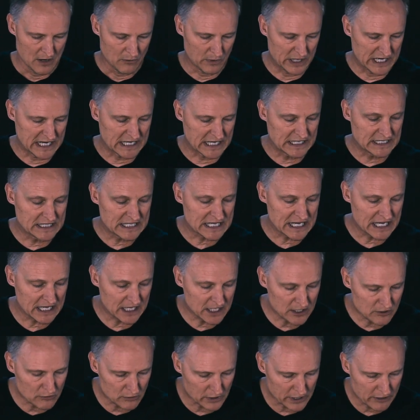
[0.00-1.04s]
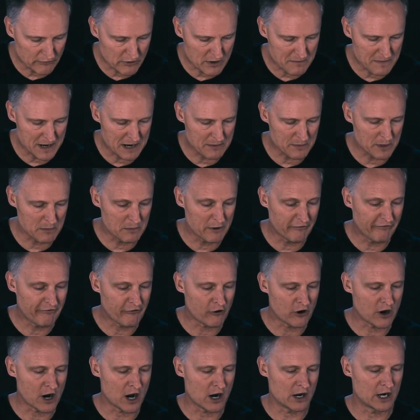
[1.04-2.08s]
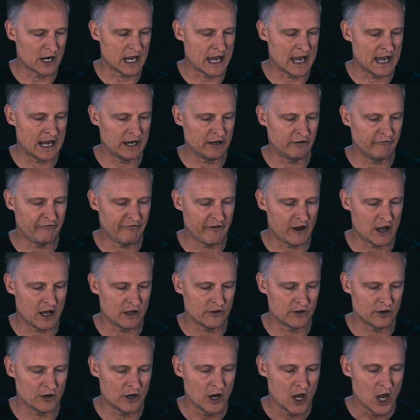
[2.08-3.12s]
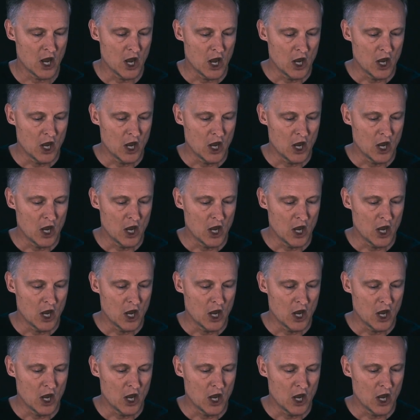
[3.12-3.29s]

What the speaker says: We continually remember before our God and Father